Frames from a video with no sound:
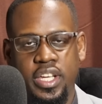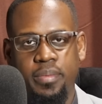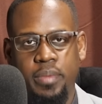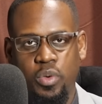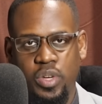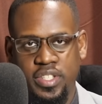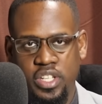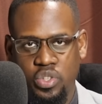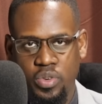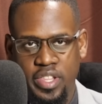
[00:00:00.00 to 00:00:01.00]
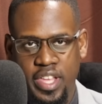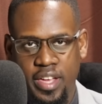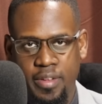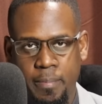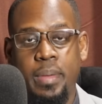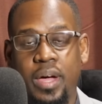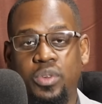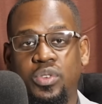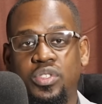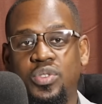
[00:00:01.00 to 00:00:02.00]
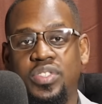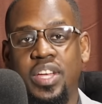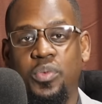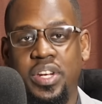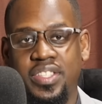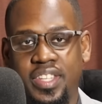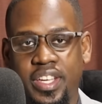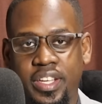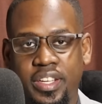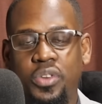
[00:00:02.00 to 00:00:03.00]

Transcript: and men were stationed there. But that was on Tuesday and Wednesday.